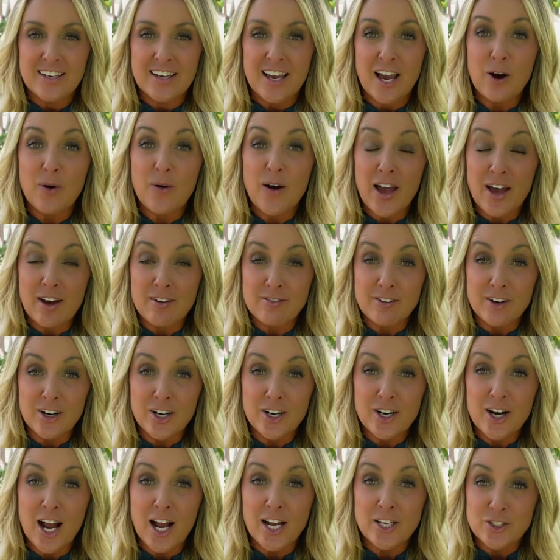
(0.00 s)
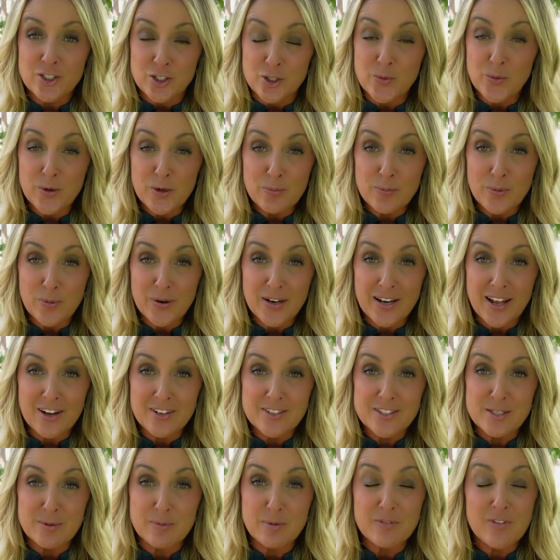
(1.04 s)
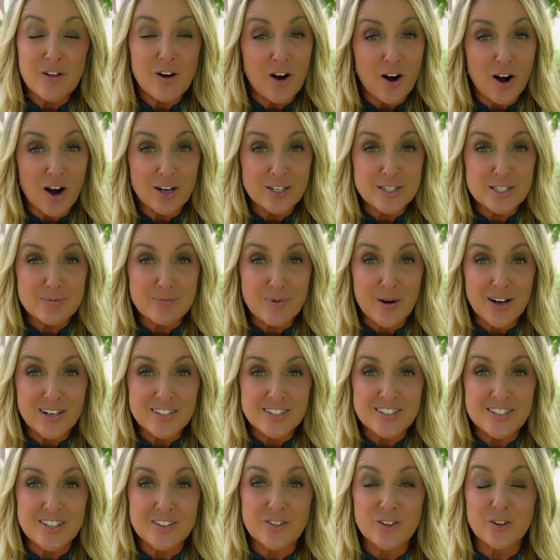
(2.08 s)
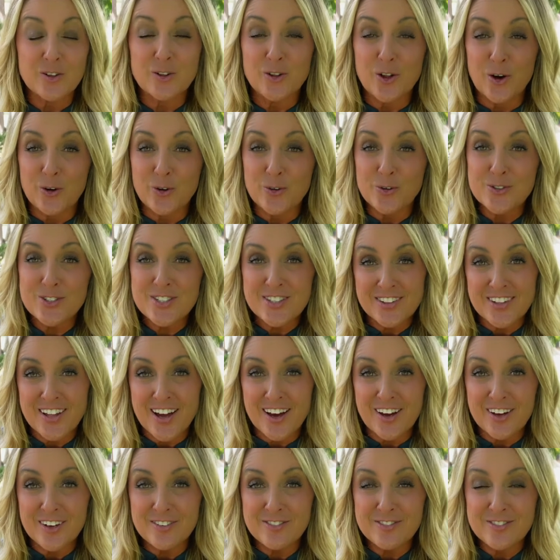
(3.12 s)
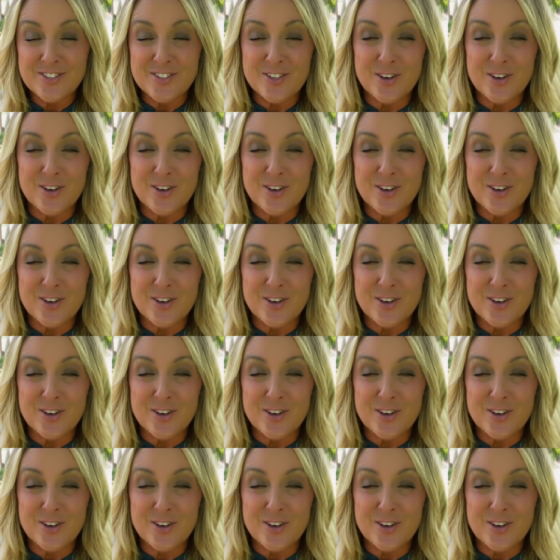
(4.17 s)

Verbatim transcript: However, I do want to point out some of the hot spots that the locals love,